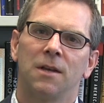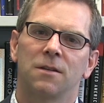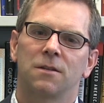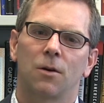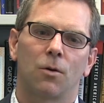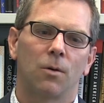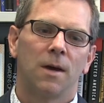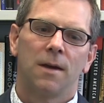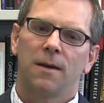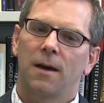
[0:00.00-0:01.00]
So
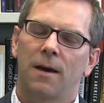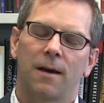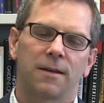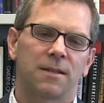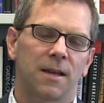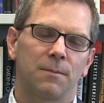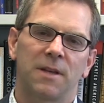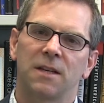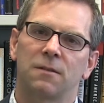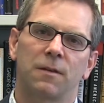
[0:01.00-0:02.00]
uh, 10
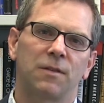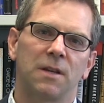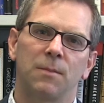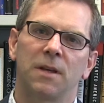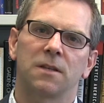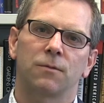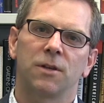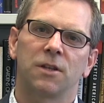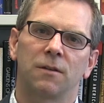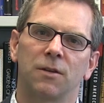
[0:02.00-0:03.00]
minutes, 15 minutes for
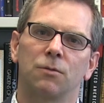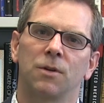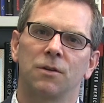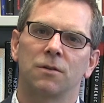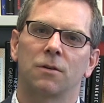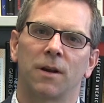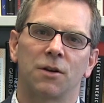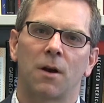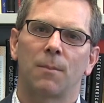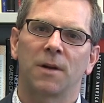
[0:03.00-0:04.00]
each individual user, and
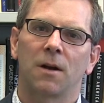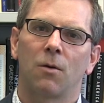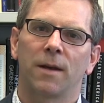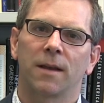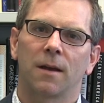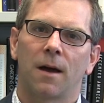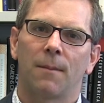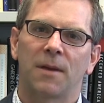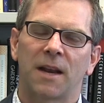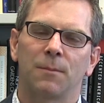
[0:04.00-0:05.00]
you're up and going going,
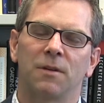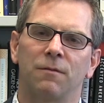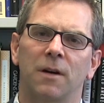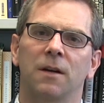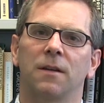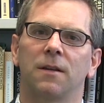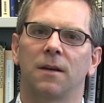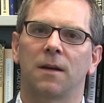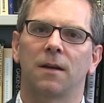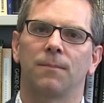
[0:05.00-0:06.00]
um, and I've been
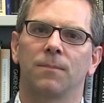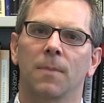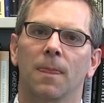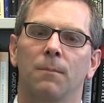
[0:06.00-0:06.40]
very um,